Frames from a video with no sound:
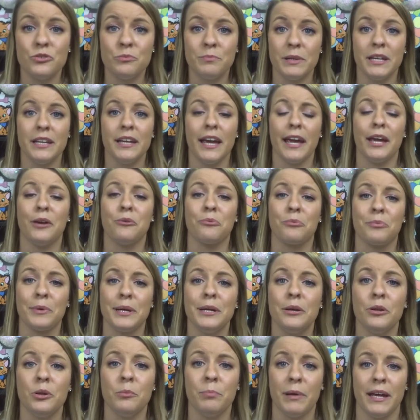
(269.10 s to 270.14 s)
to be a
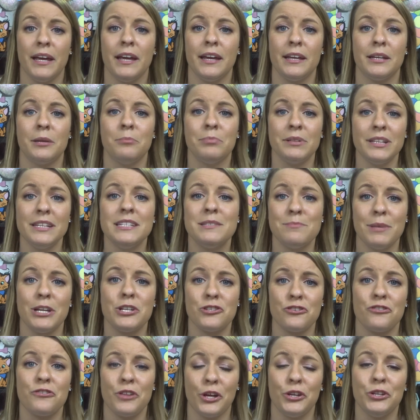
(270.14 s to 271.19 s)
real pin. Please make
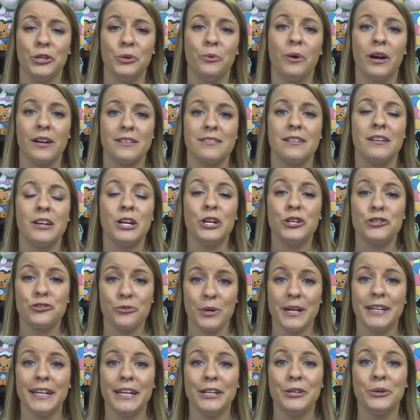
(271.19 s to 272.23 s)
sure that you are
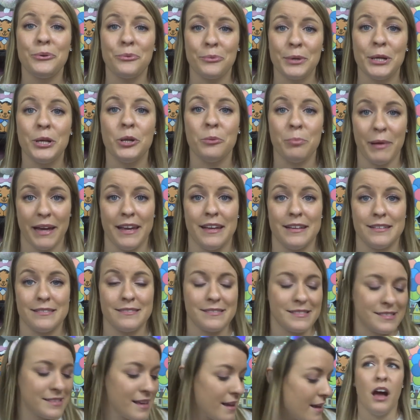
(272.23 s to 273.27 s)
trading real
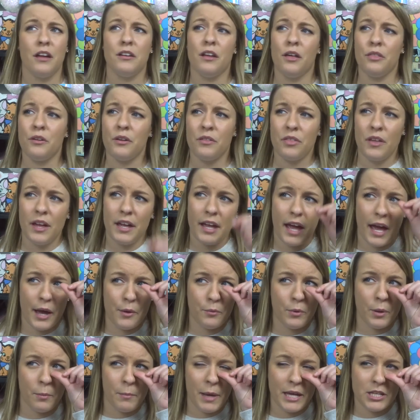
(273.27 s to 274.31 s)
pins. Another thing I
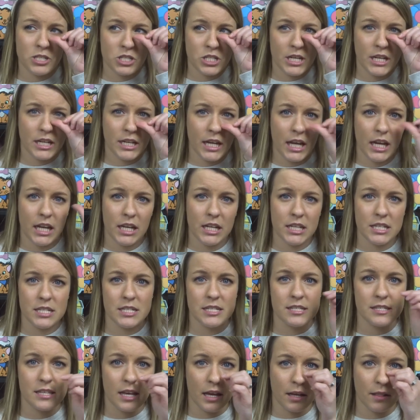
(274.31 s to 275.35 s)
will mention
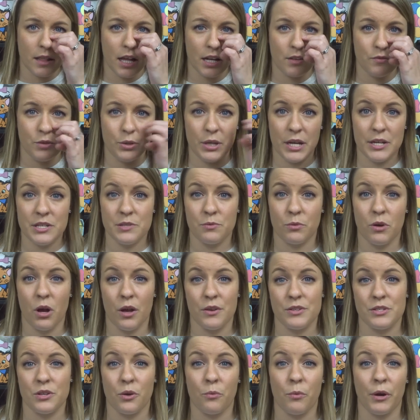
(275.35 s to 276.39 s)
is a lot of you guys were
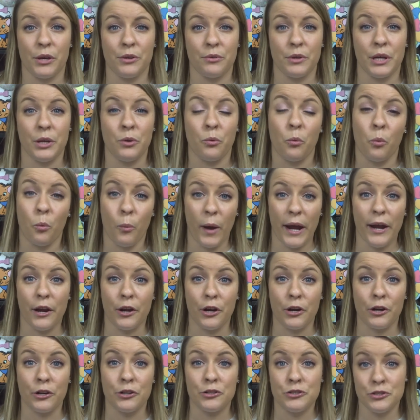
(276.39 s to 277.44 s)
also wondering
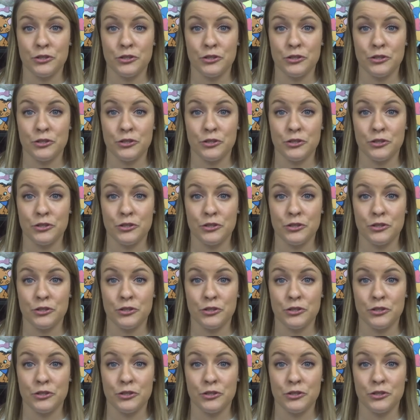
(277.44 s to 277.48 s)
where